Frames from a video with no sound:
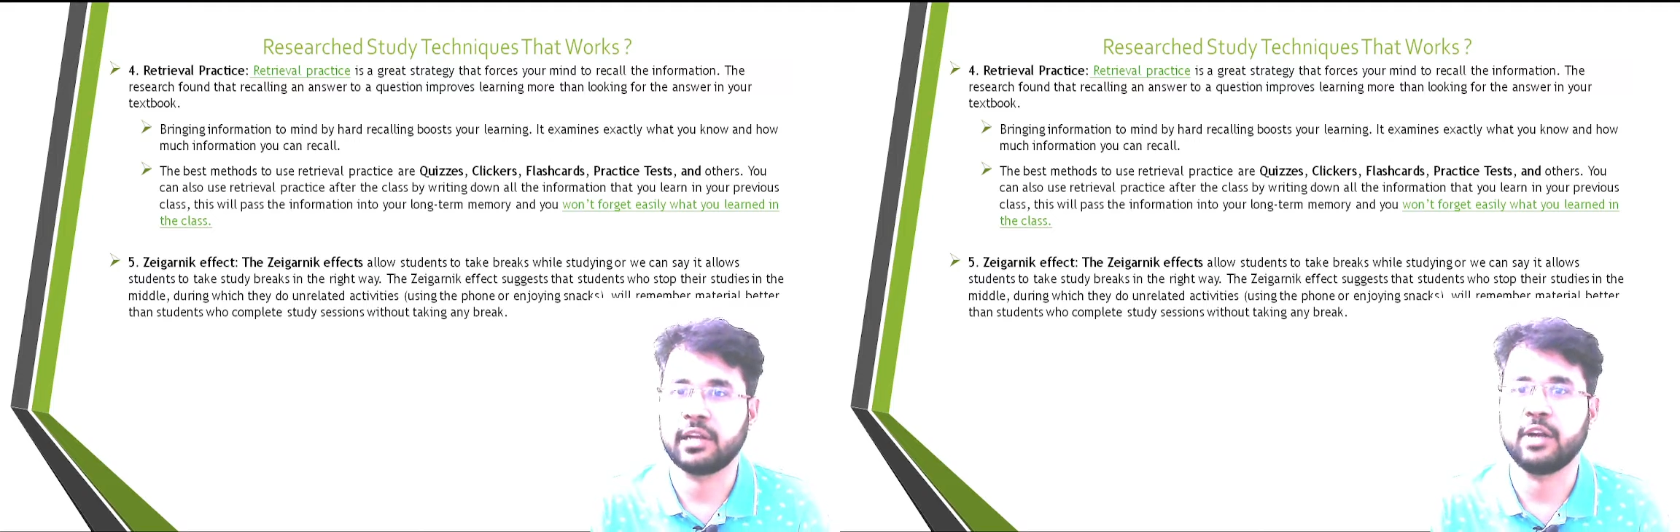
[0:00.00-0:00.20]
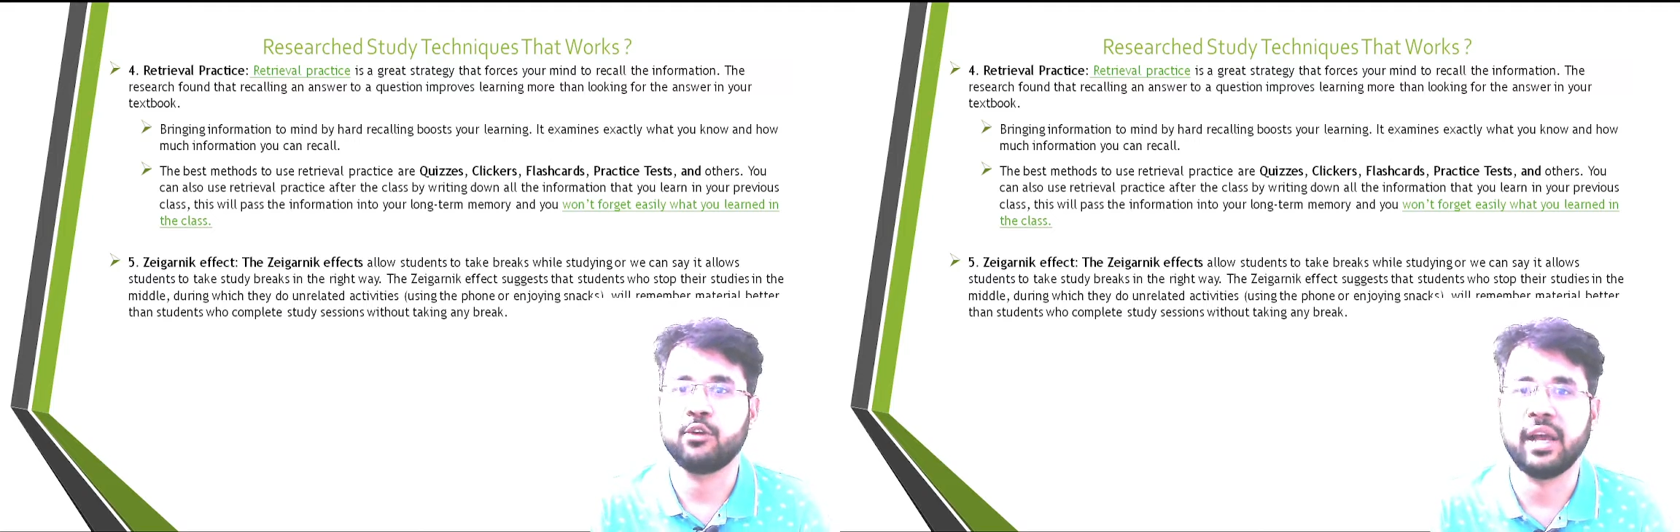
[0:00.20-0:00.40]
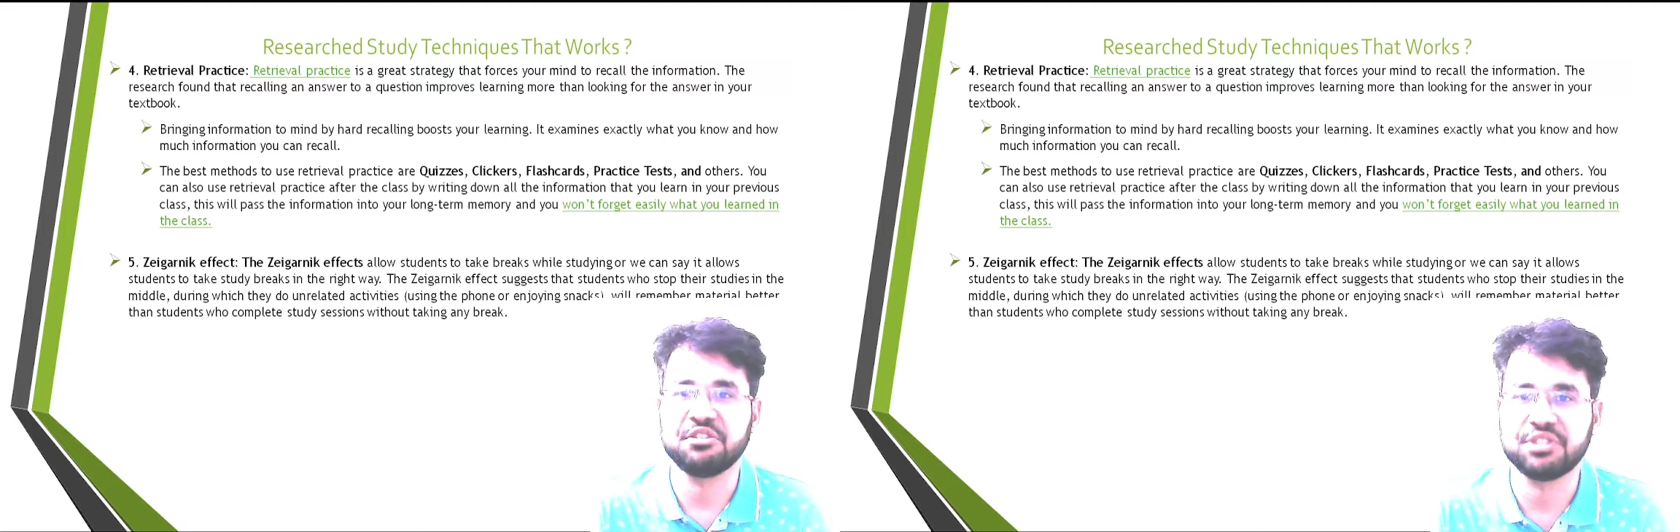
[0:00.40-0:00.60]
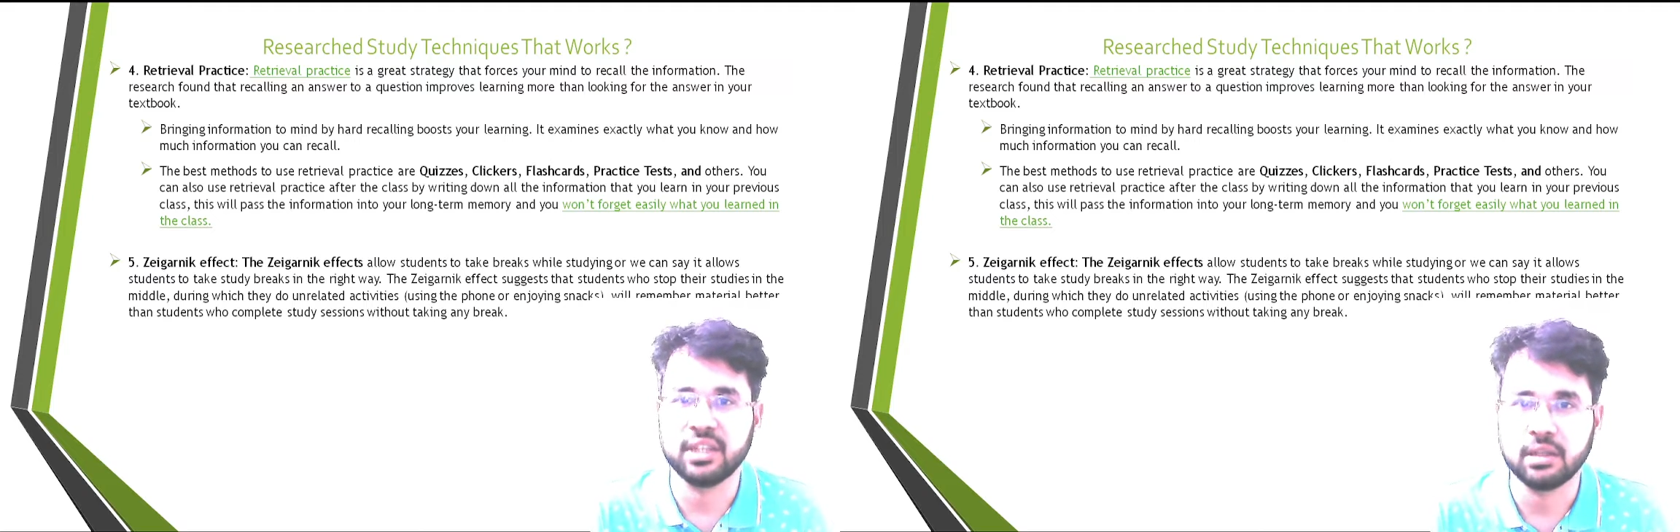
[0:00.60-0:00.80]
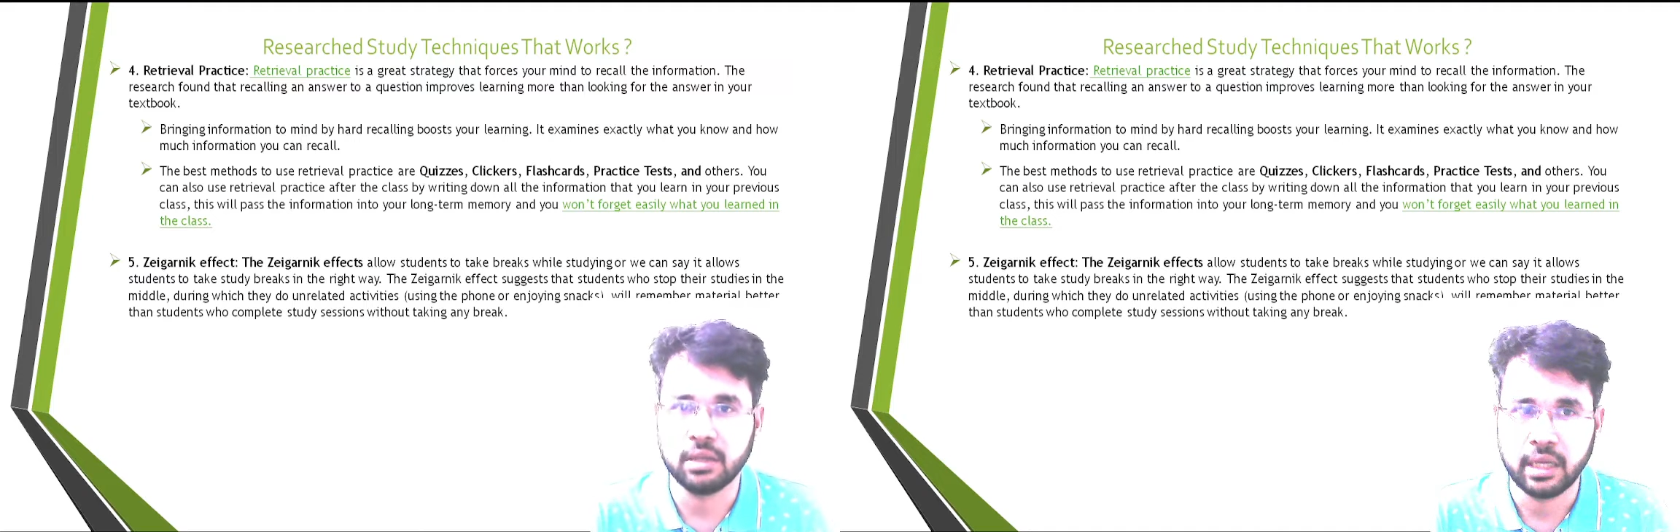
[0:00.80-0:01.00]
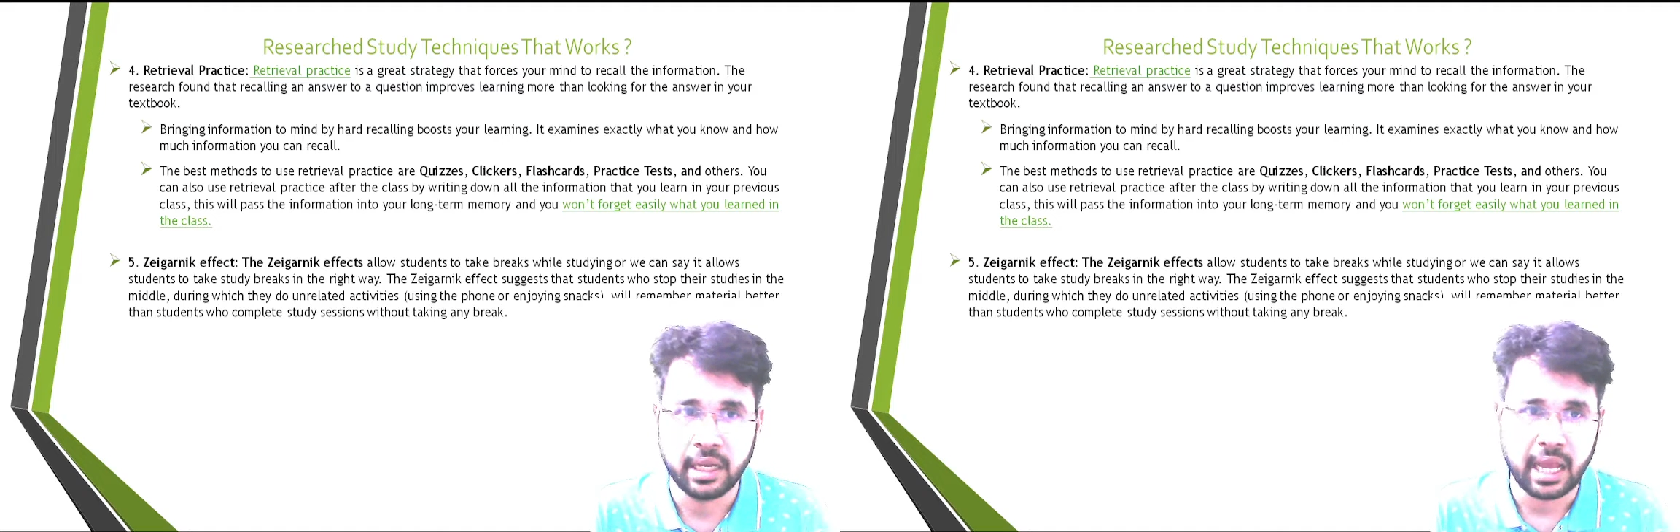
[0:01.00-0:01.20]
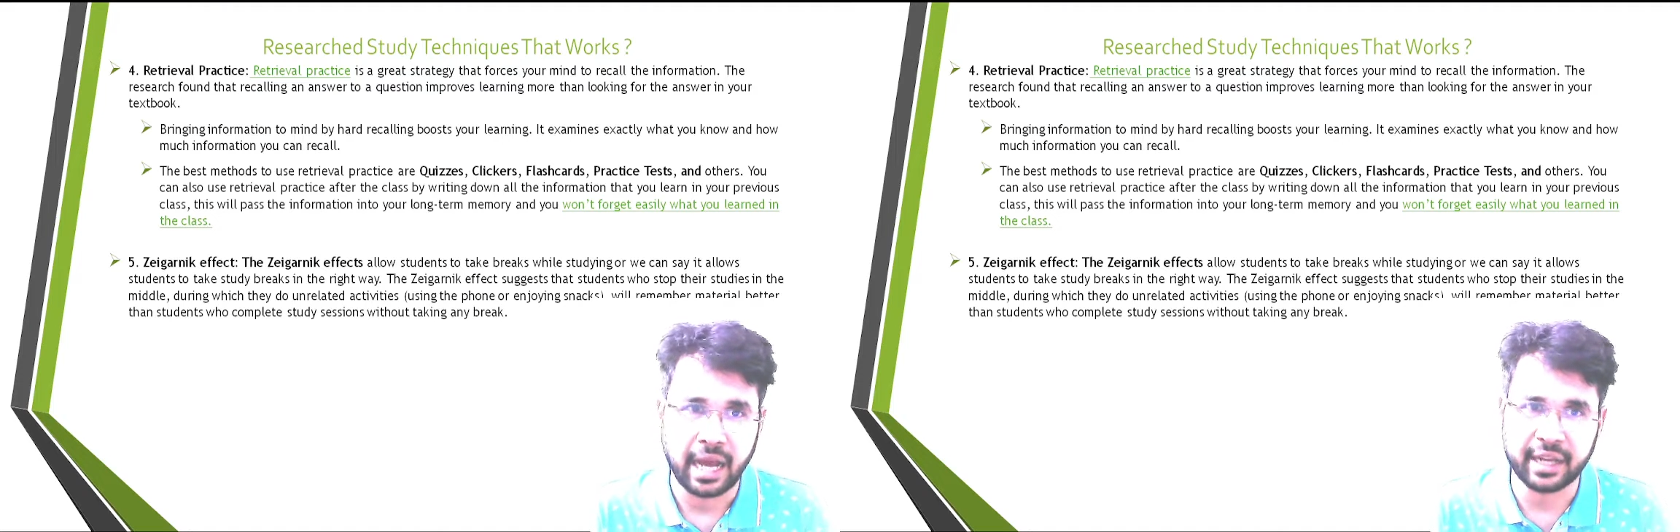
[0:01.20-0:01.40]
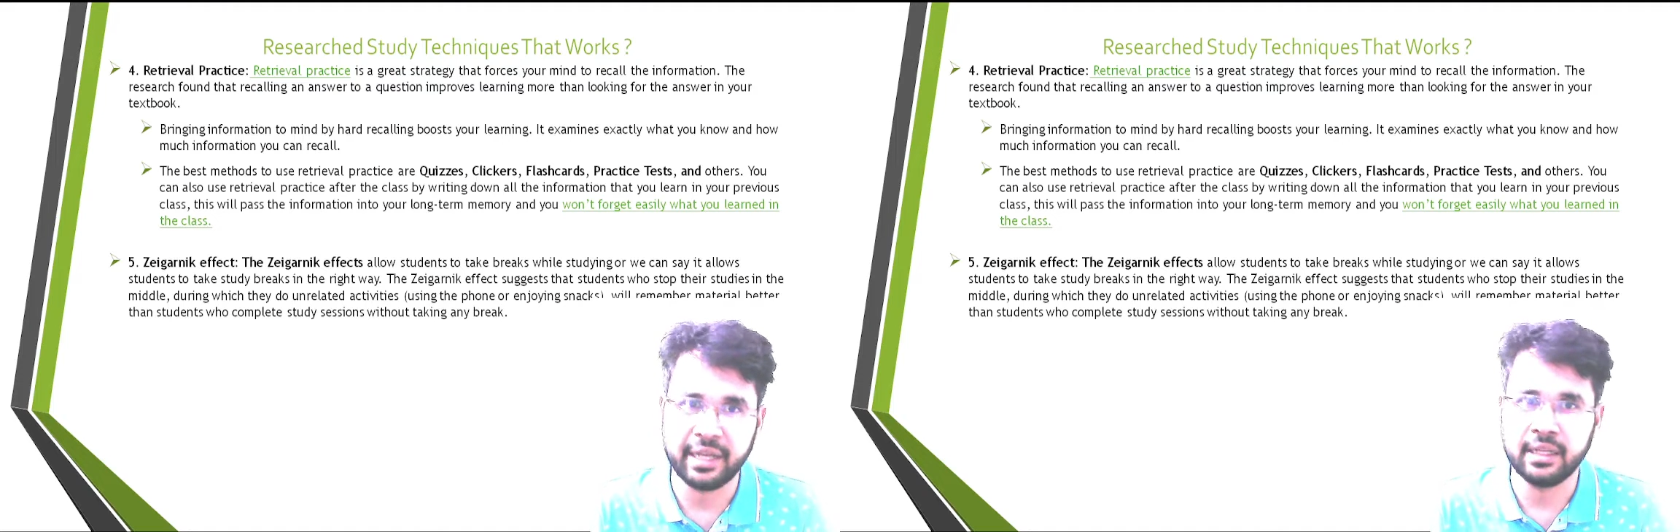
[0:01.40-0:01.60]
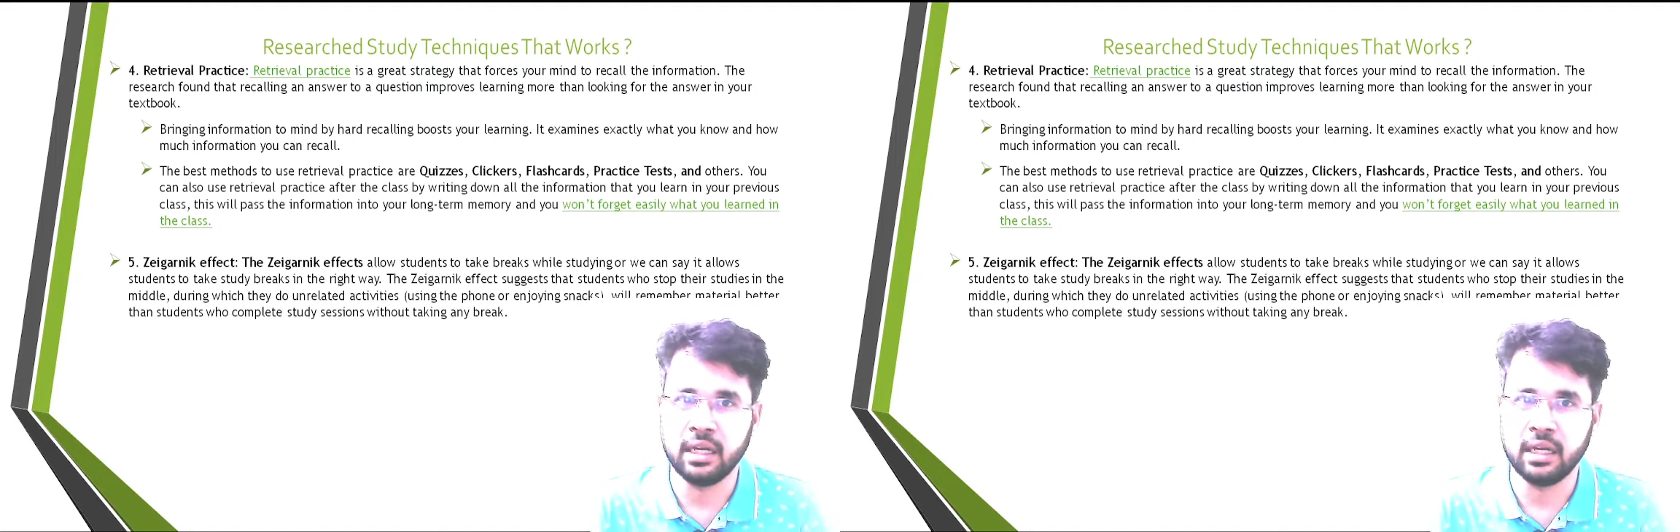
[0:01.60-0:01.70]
try to answer. Again,